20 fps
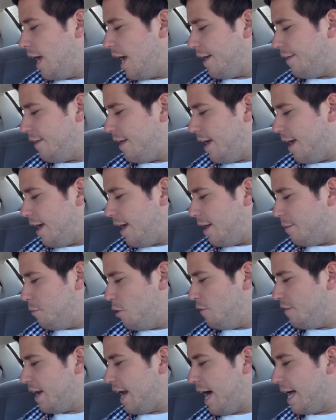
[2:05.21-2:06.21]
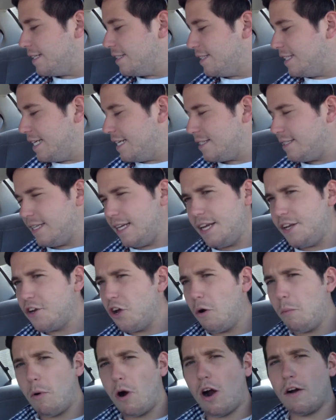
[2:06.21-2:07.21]
And then moving on to DC,
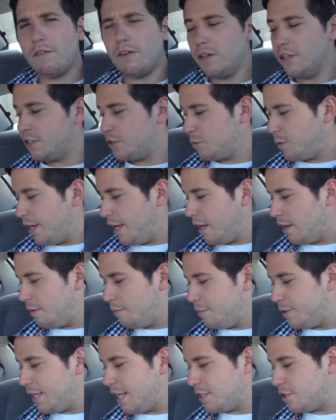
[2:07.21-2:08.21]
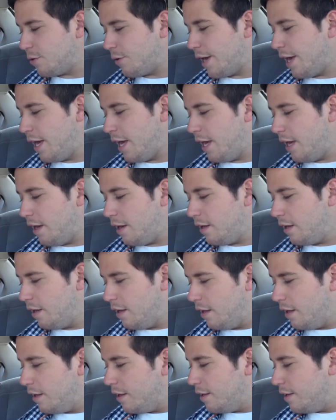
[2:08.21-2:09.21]
no Marvel this week, but that's okay.
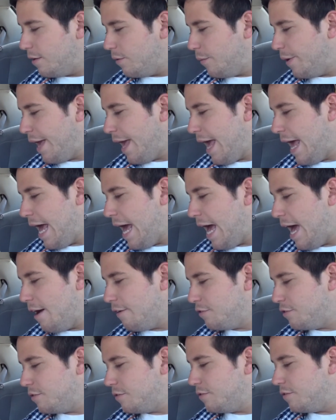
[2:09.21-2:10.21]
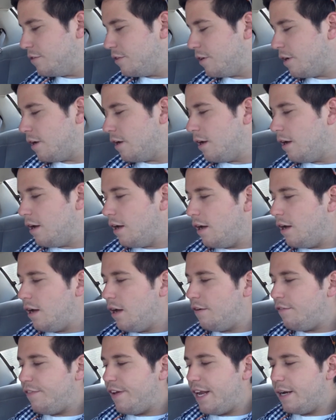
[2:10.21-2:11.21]
We have
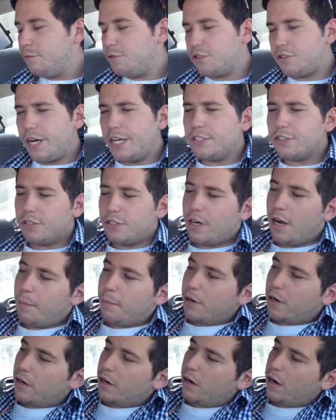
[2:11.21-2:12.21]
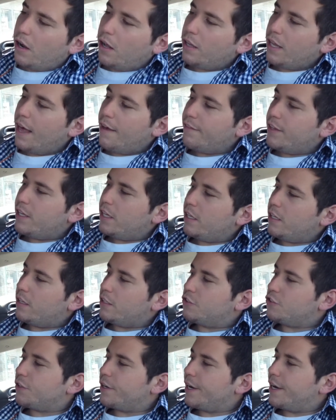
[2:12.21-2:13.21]
uh, Phantom Stranger number
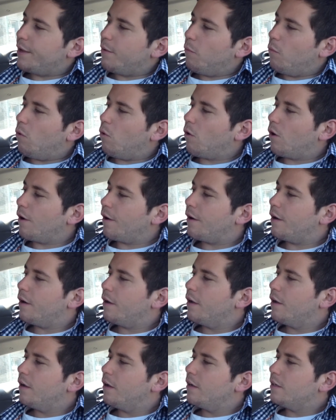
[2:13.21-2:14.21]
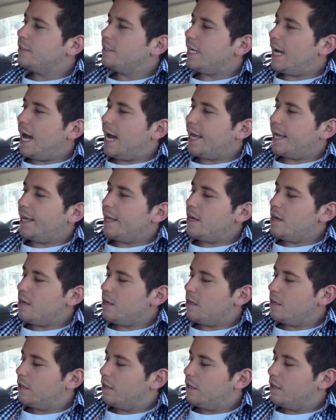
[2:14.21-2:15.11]
eleven, Trinity War tie-in.